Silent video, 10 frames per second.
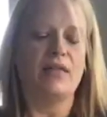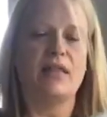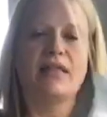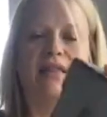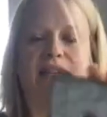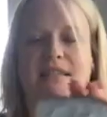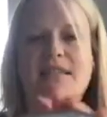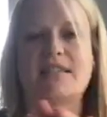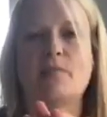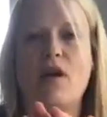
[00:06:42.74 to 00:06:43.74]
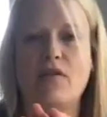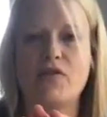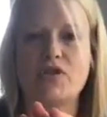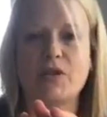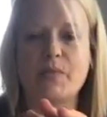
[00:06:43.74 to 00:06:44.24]
This is a small
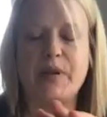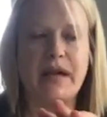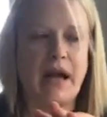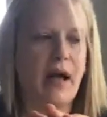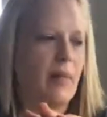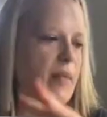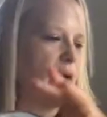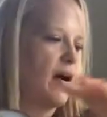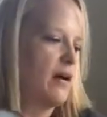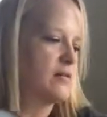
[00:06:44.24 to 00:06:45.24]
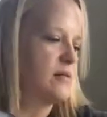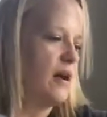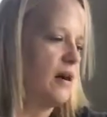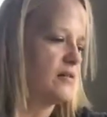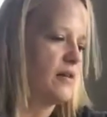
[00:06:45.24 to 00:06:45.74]
version, but I
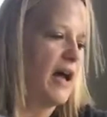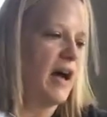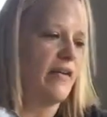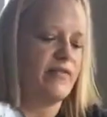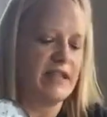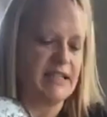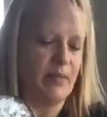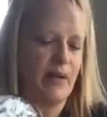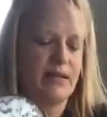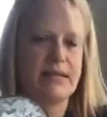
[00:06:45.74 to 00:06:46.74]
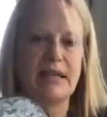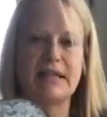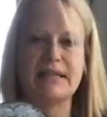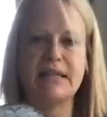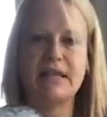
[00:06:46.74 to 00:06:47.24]
also have Dixie Belle Slick
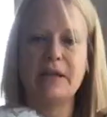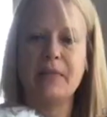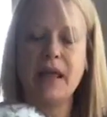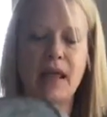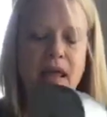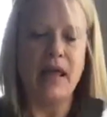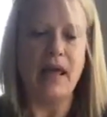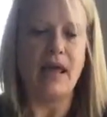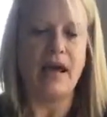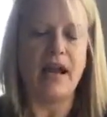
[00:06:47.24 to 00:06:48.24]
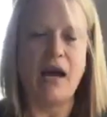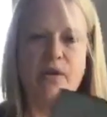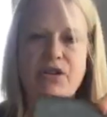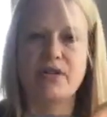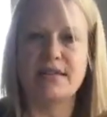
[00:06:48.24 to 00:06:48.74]
Stick, and I
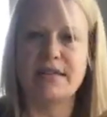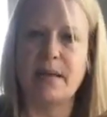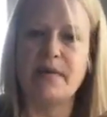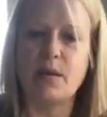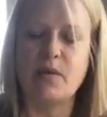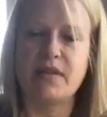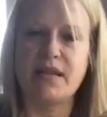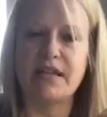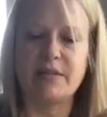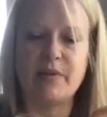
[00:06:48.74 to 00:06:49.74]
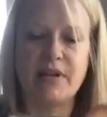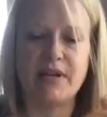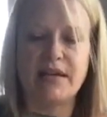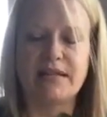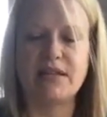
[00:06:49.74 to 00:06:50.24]
would do the same thing with this,
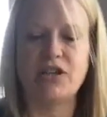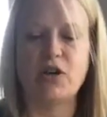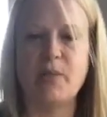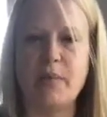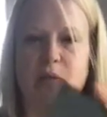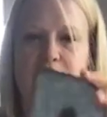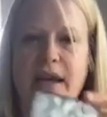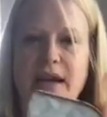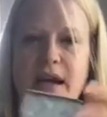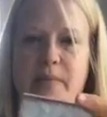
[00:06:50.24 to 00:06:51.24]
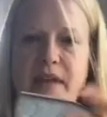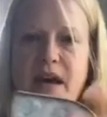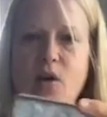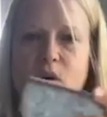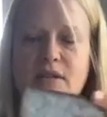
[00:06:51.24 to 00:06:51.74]
because, you know, people pick it up, they
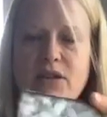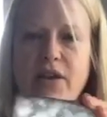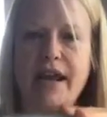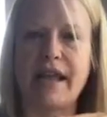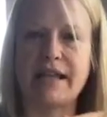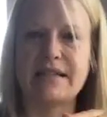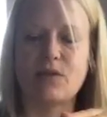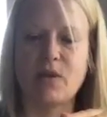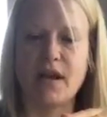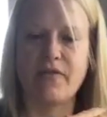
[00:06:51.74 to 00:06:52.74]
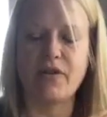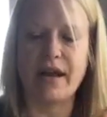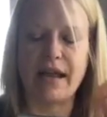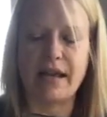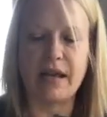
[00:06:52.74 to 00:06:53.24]
got oils in their hands or whatever, and